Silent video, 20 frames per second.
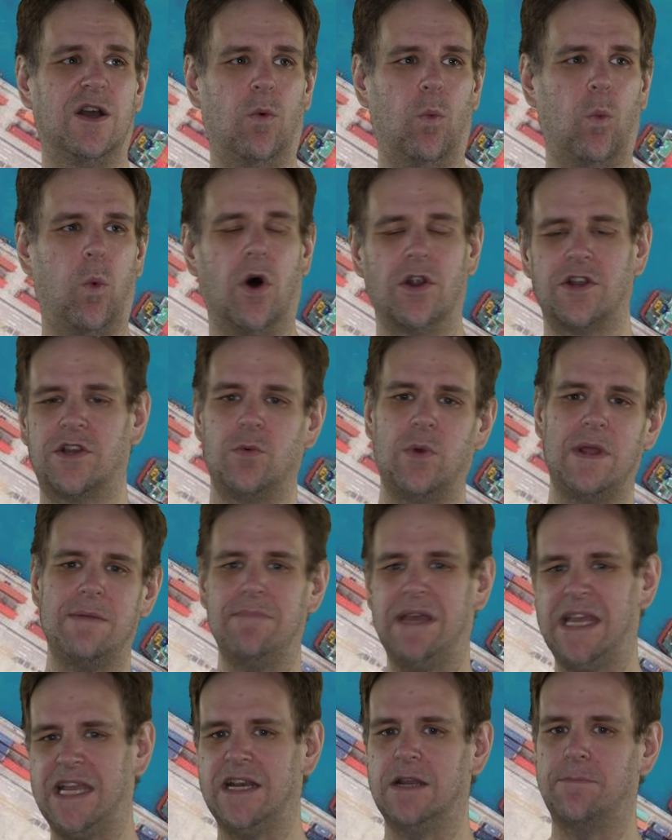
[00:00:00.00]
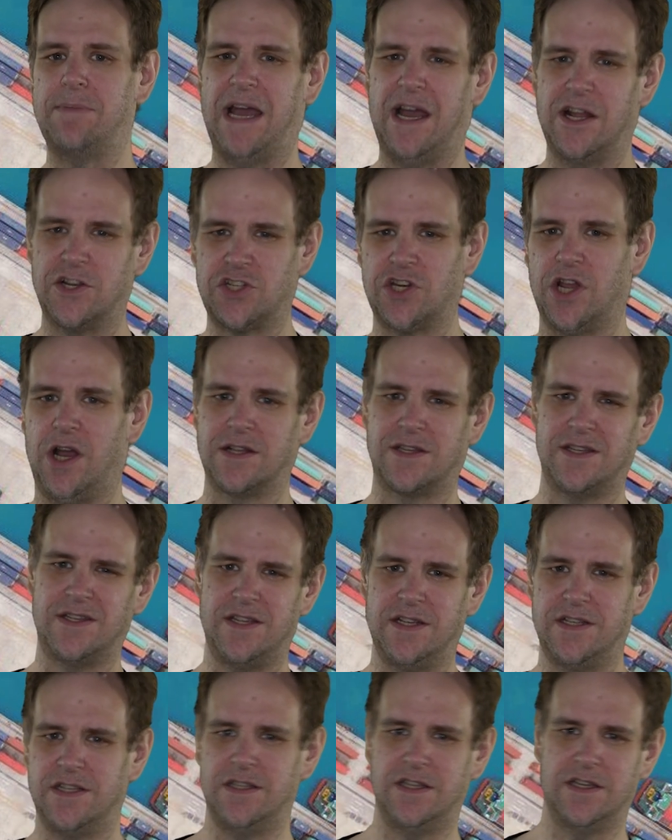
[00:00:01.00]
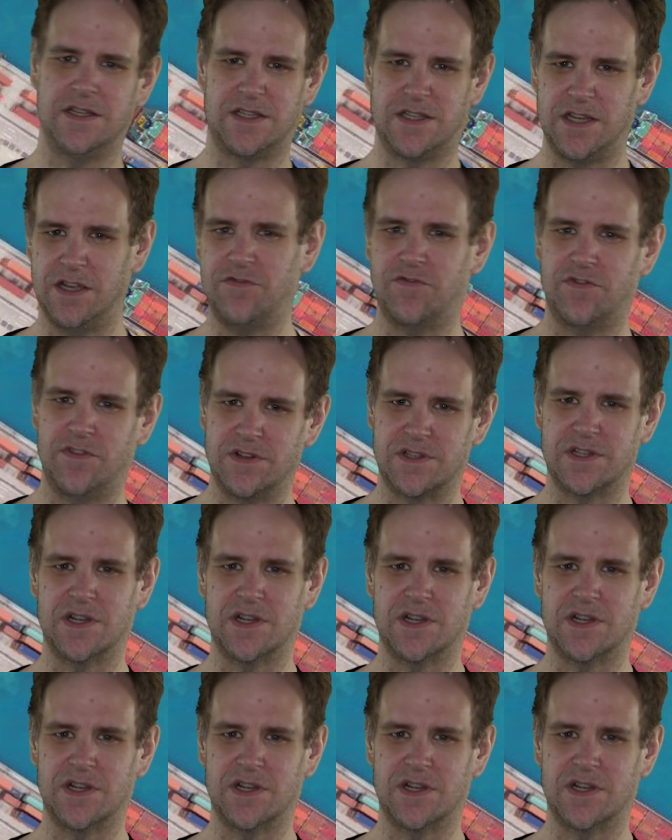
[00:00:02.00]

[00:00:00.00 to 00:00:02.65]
what do we mean about a charter city that's different